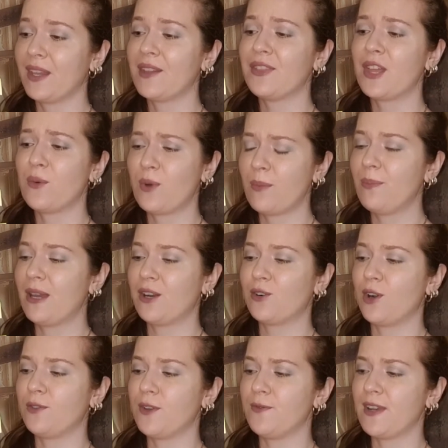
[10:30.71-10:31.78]
then we're better
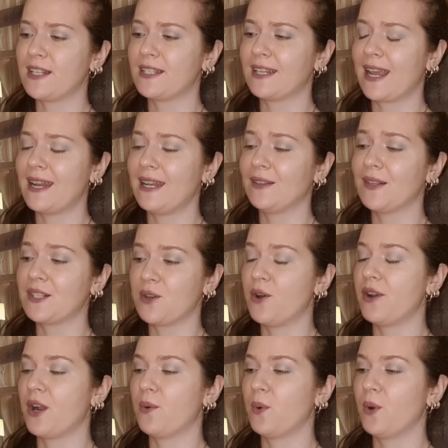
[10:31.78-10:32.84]
off investigating this on
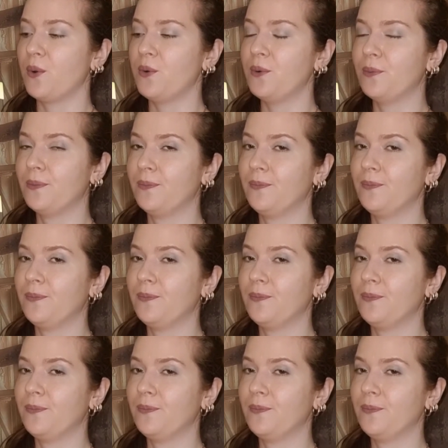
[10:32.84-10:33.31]
our own.